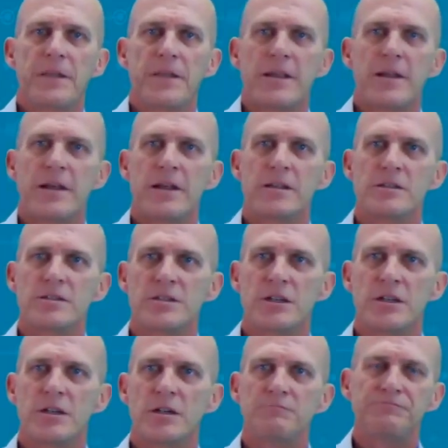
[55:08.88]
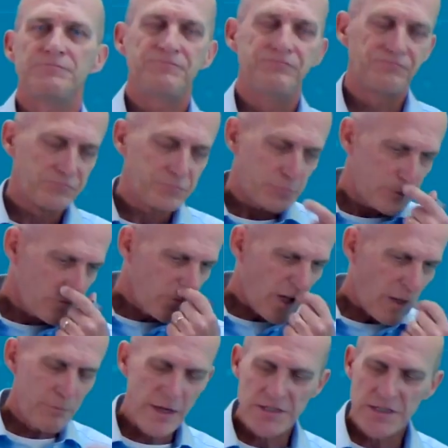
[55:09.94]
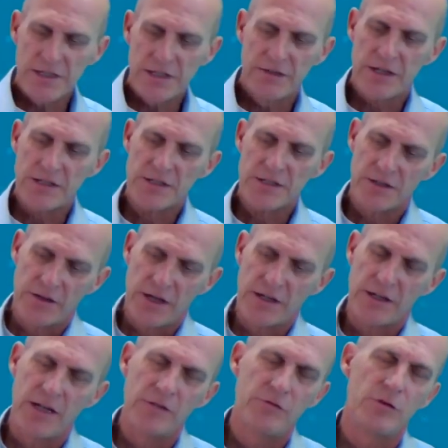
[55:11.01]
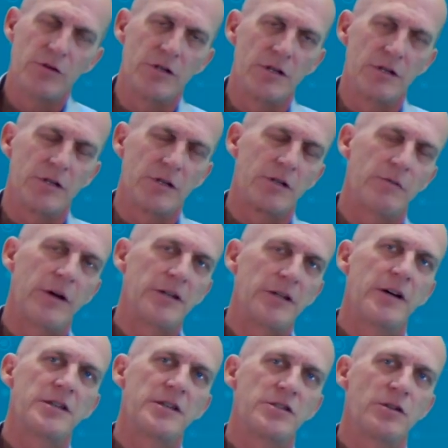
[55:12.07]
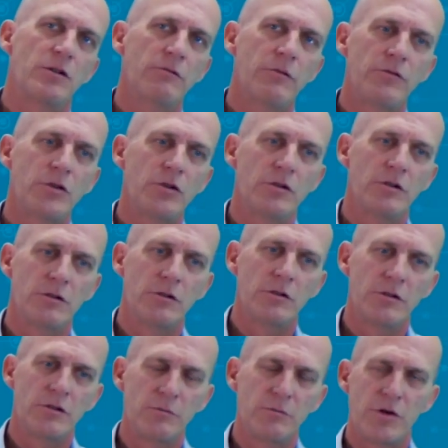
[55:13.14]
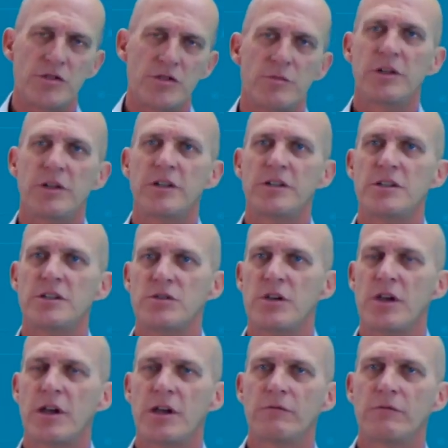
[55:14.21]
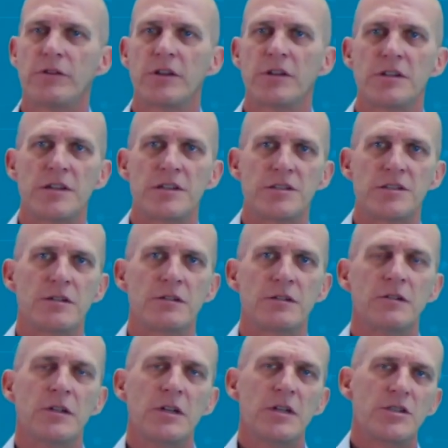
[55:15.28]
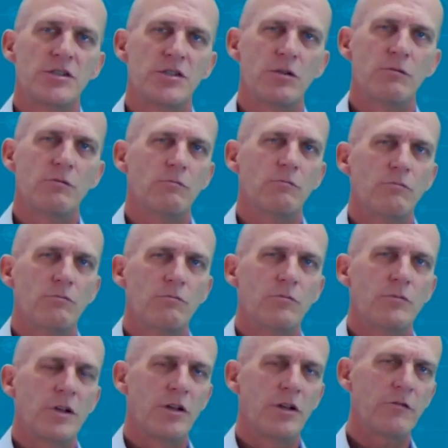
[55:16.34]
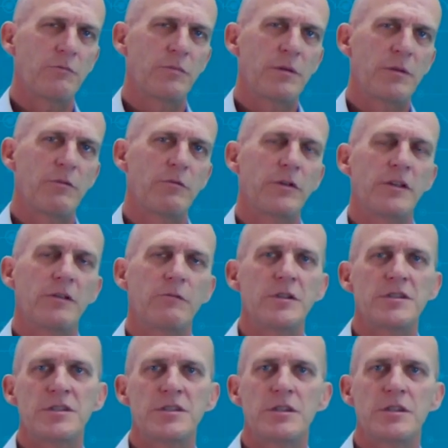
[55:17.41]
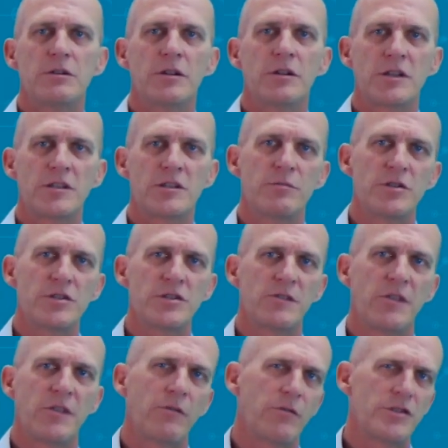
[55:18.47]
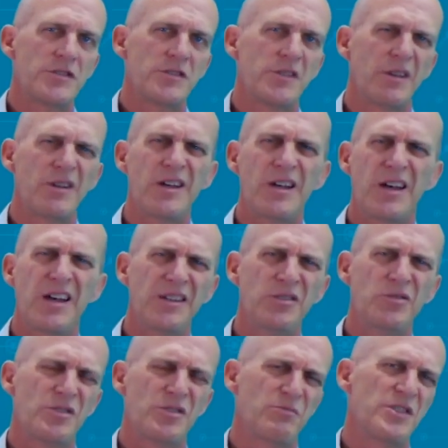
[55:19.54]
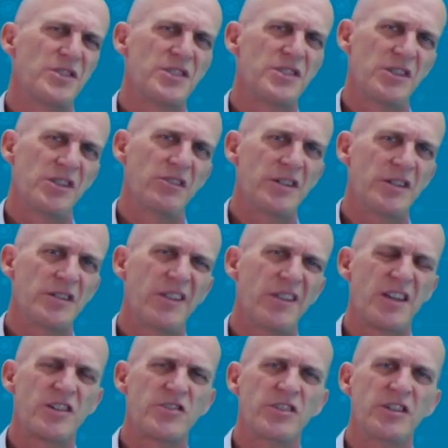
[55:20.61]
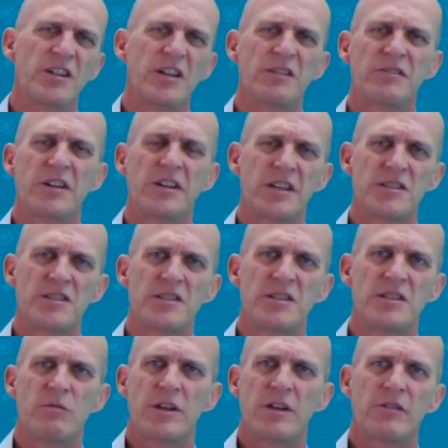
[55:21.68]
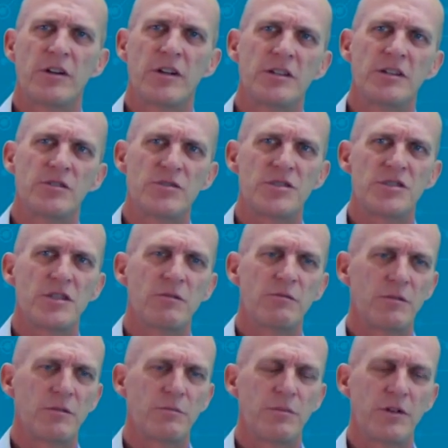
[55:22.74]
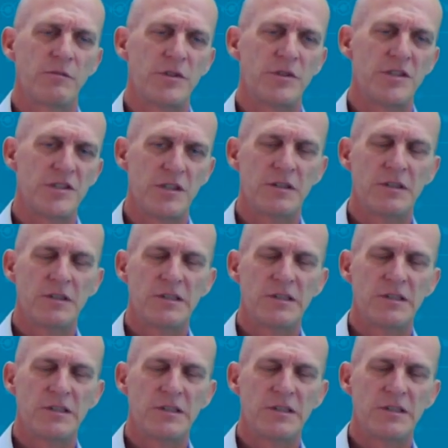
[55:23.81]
And basically that gave you a quite nice overview on the possibilities you have with a tester. So a lot of people we see on exhibitions, they first say, oh, I use a PC, that's actually enough. I can see whatever I need to see with a PC.